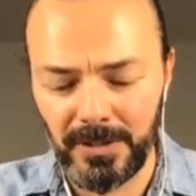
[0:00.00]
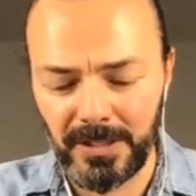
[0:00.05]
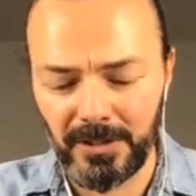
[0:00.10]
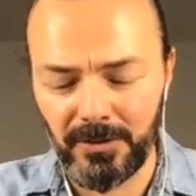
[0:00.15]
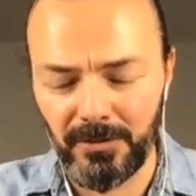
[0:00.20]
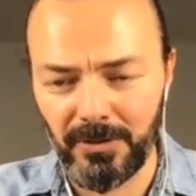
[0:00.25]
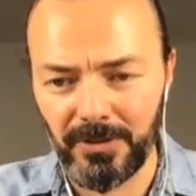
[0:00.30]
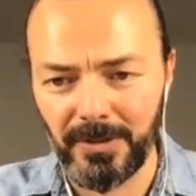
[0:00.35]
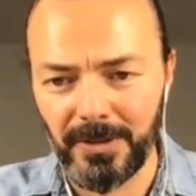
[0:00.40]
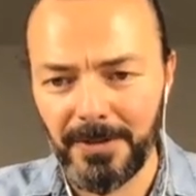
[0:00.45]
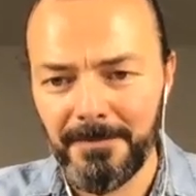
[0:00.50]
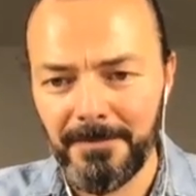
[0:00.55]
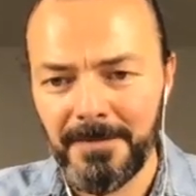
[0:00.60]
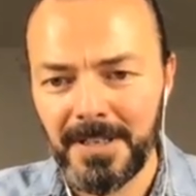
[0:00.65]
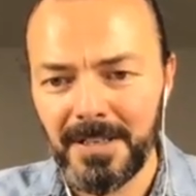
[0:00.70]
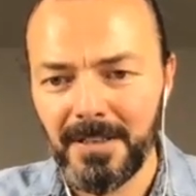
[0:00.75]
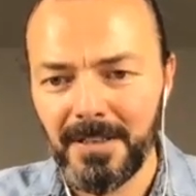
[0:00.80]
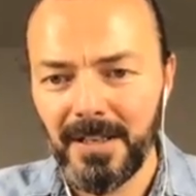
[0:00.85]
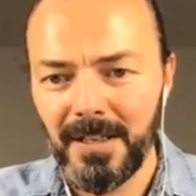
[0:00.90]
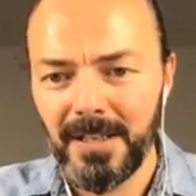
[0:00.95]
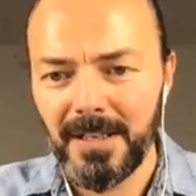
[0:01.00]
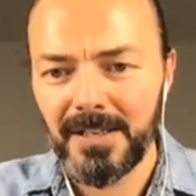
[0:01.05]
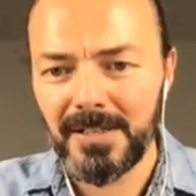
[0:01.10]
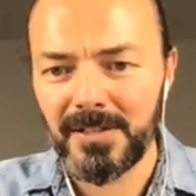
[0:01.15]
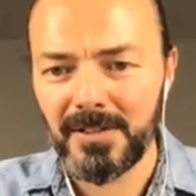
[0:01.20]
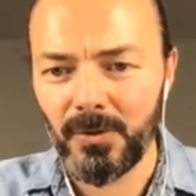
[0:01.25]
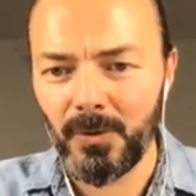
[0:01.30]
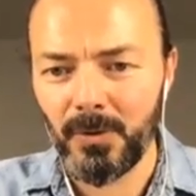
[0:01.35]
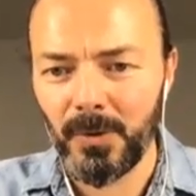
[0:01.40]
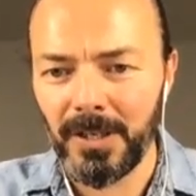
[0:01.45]
later on. Mm-hmm.
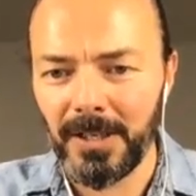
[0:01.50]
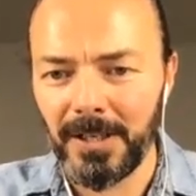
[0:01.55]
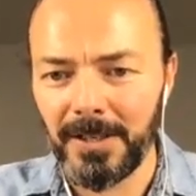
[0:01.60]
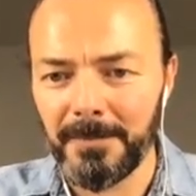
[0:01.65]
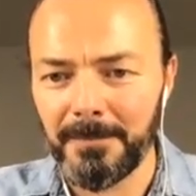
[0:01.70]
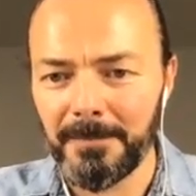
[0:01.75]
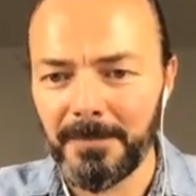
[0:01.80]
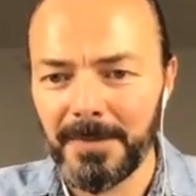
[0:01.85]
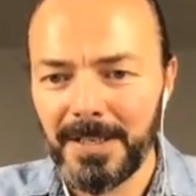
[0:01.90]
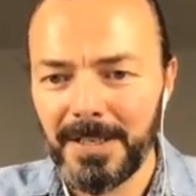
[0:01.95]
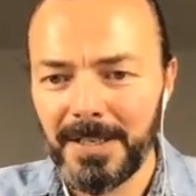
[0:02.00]
So, um,